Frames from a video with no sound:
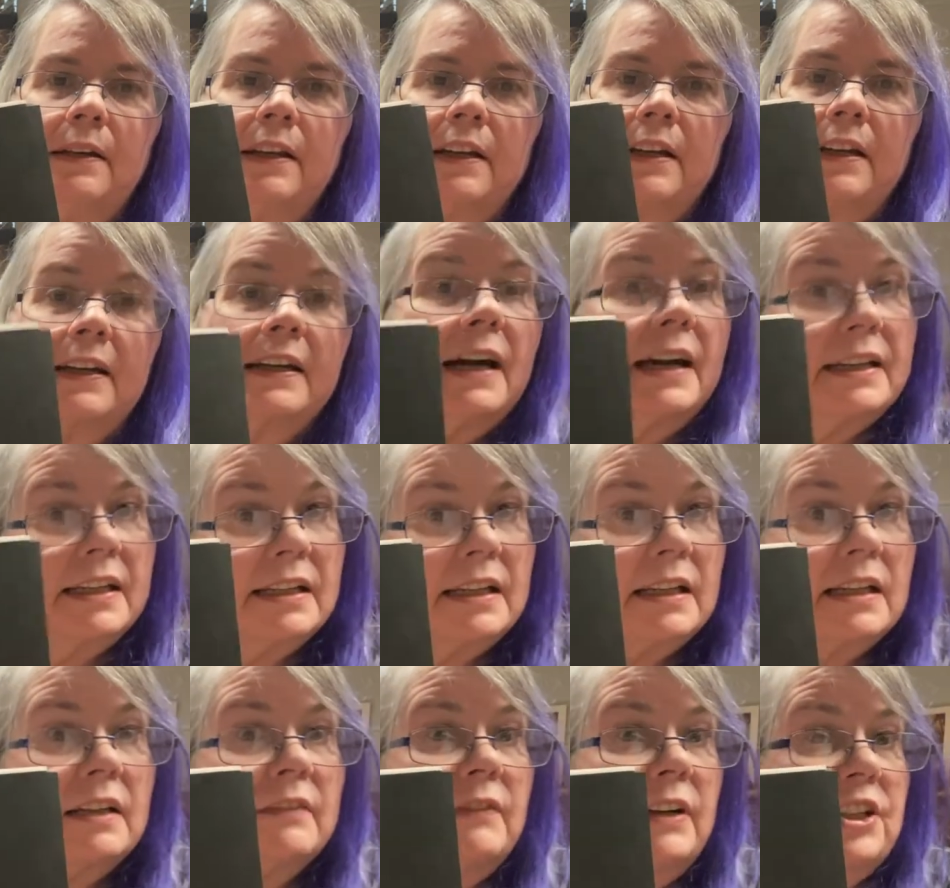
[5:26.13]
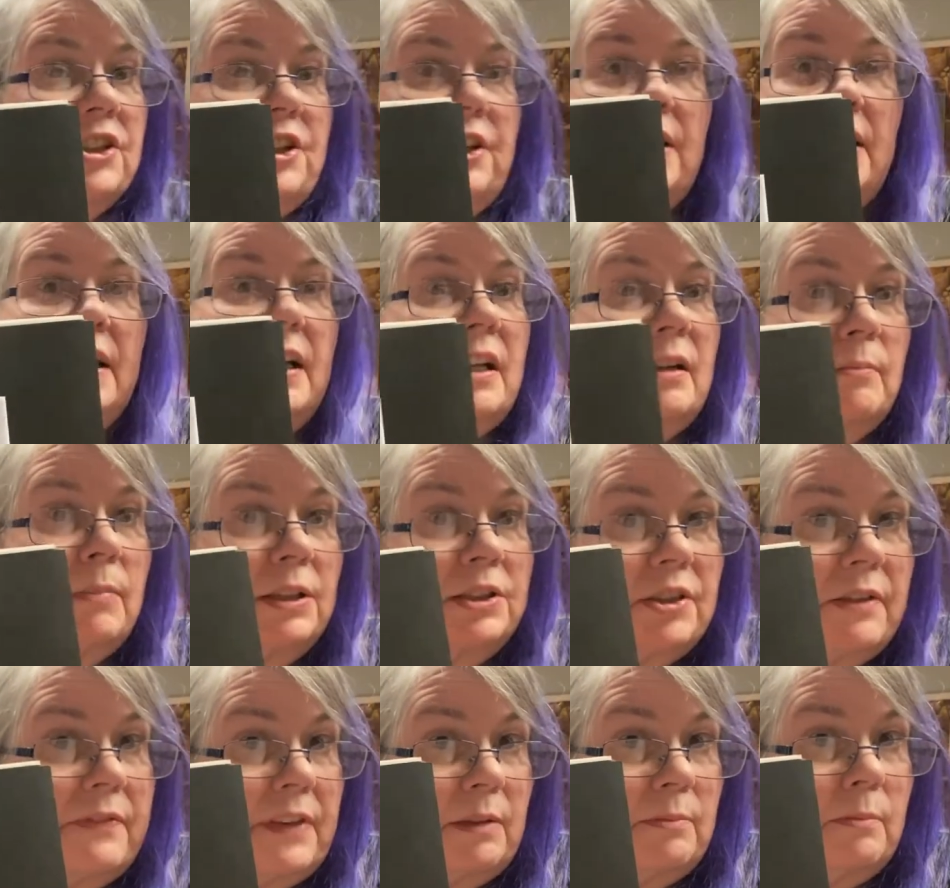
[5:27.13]
that I got at a convention. I got a bunch
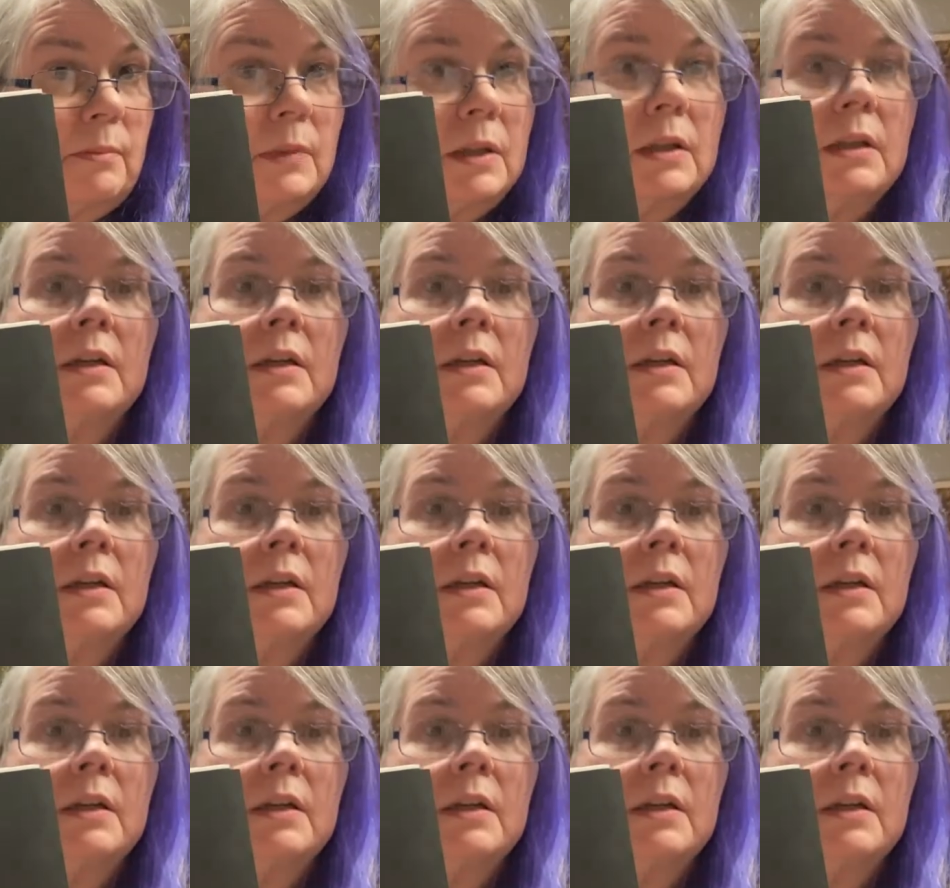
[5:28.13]
of them,